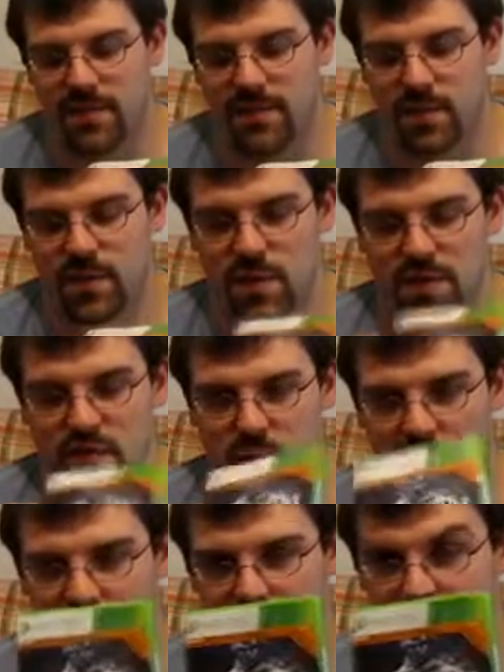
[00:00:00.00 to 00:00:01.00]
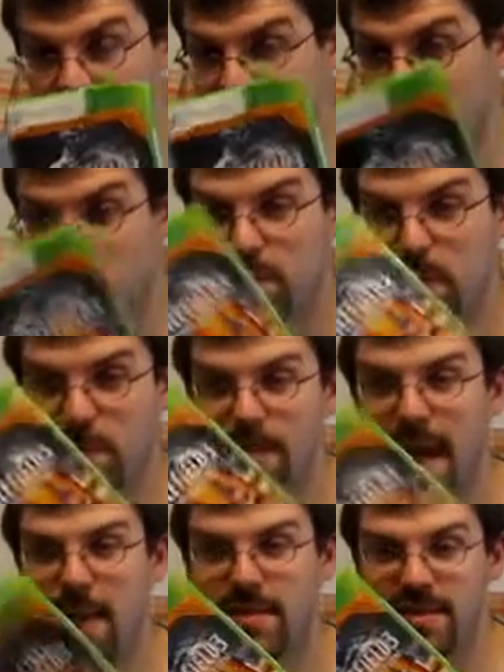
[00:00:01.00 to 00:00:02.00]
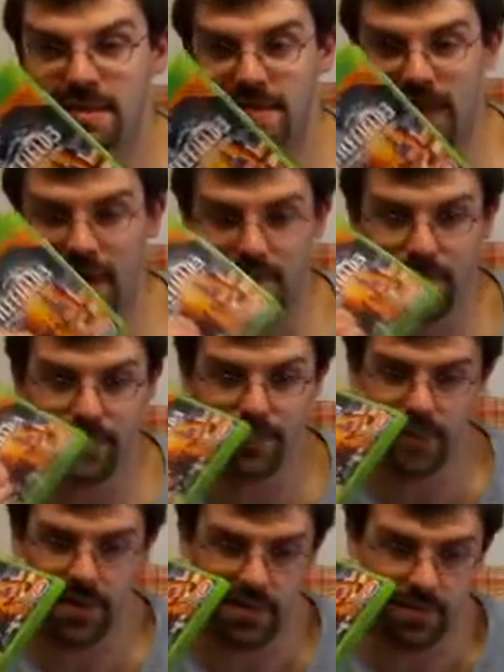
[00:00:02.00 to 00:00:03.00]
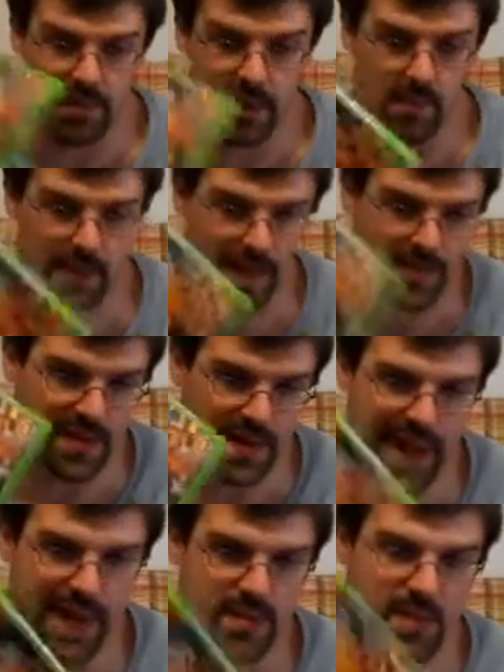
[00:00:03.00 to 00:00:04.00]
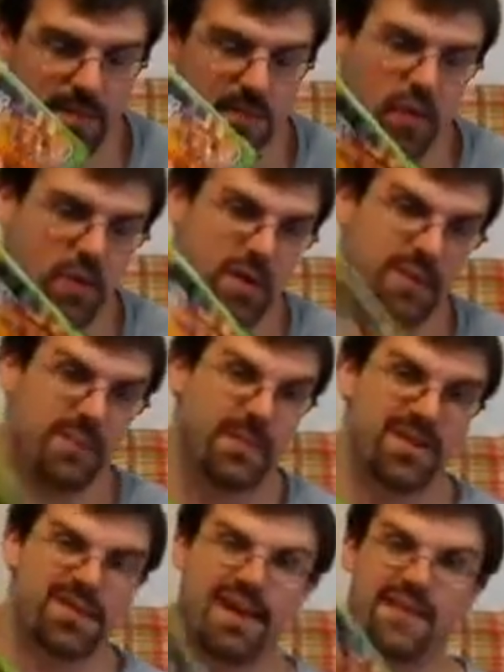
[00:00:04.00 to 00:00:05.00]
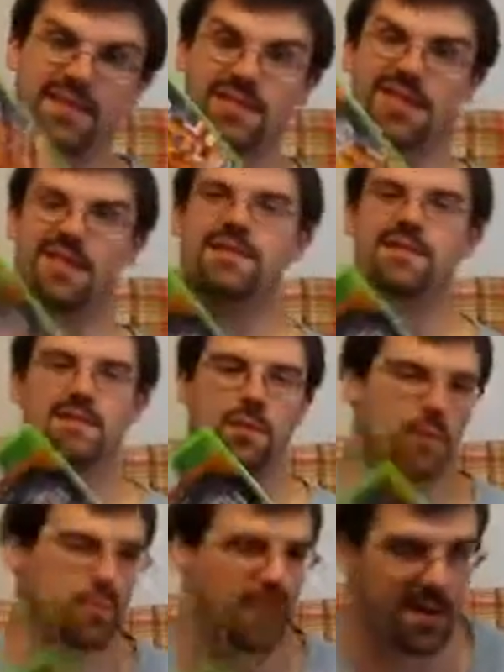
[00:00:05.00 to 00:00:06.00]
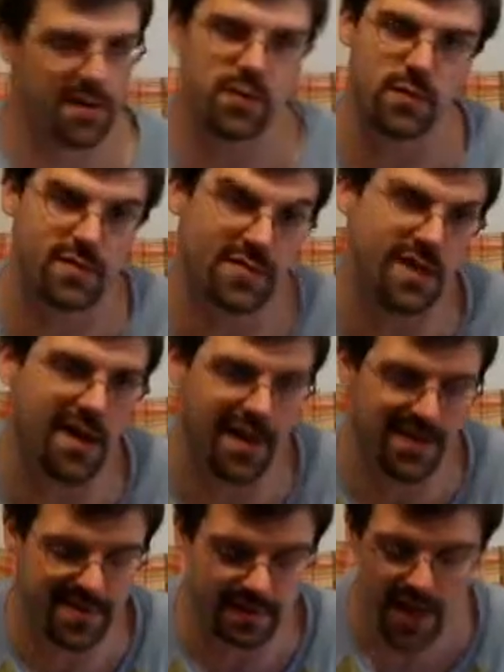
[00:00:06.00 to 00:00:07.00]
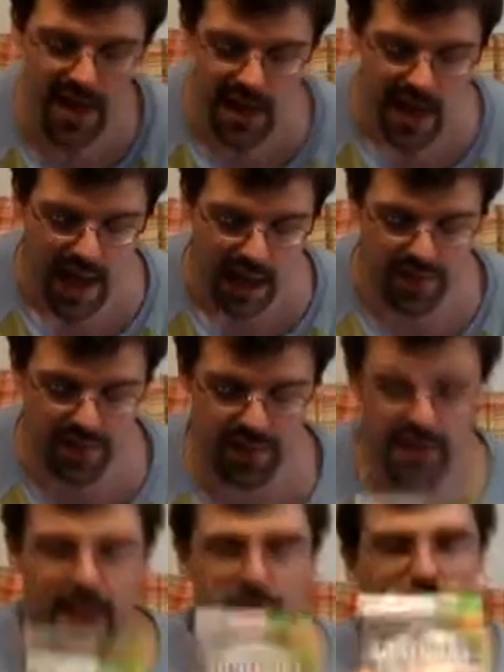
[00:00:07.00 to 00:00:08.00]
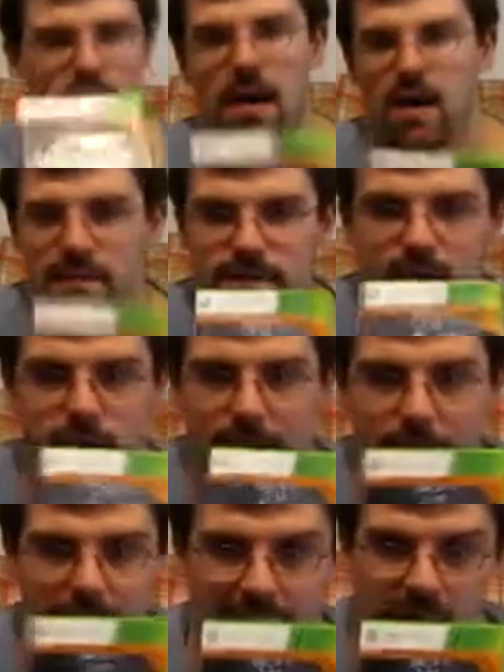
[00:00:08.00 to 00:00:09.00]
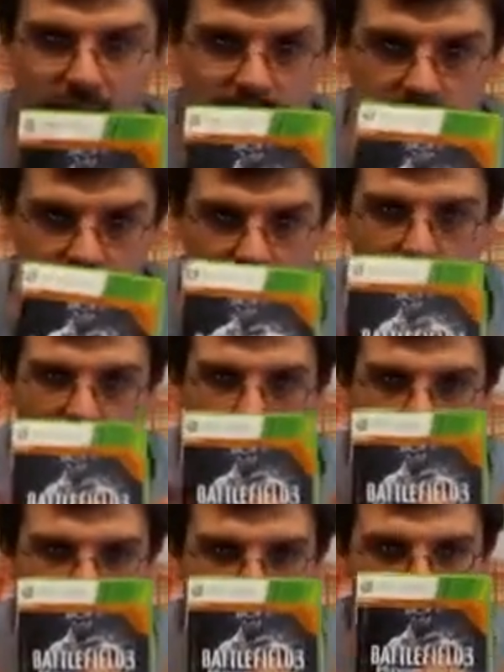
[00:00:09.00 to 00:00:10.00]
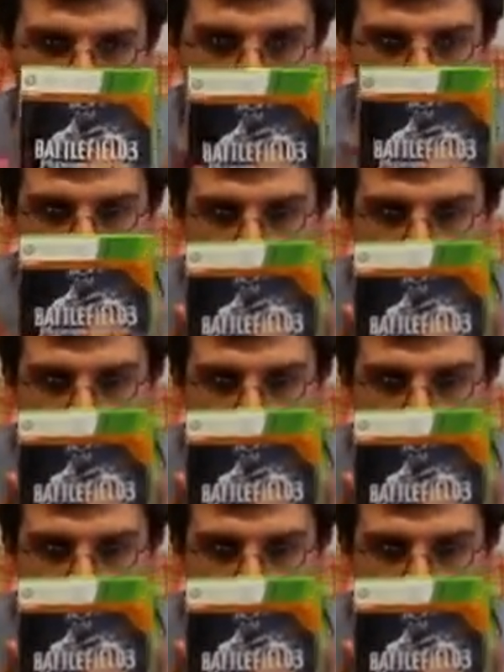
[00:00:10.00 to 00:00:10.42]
there's only 24 players per map in this game, but the bigger maps like Caspian Border on the PC have 64 players, which is awesome. And the thing I love about Battlefield is this